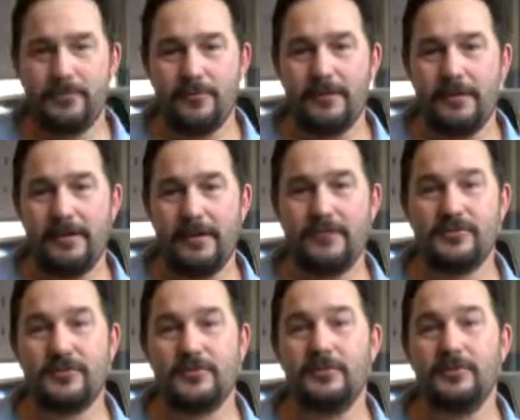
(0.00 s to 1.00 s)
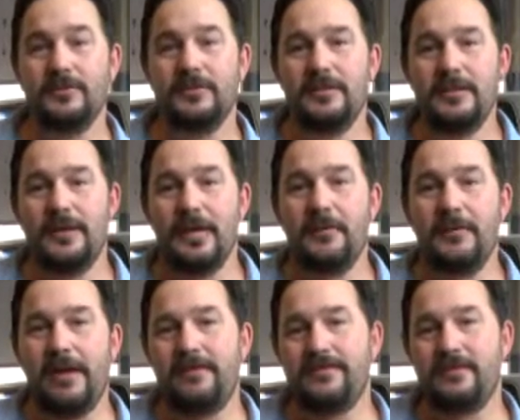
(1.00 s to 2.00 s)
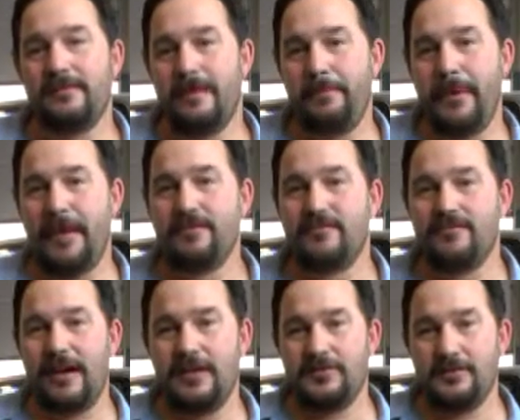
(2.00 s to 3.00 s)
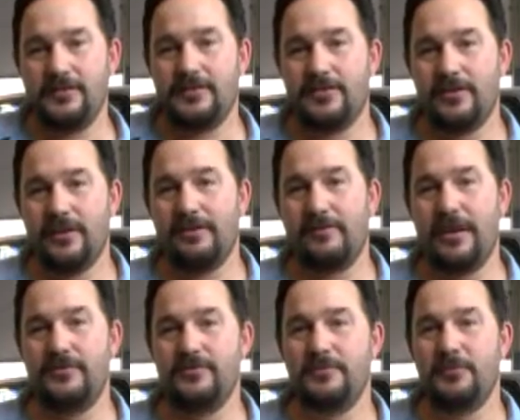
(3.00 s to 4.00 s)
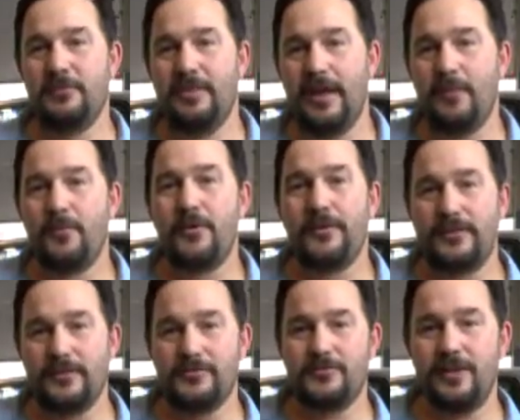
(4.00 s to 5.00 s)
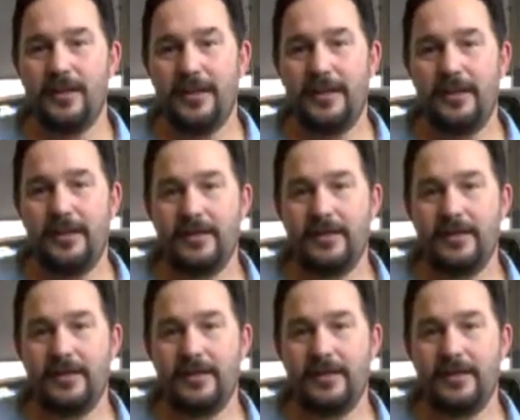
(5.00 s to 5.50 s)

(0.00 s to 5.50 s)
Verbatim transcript: program here at school and we have some of our past graduates on our advisory board that work in the trade.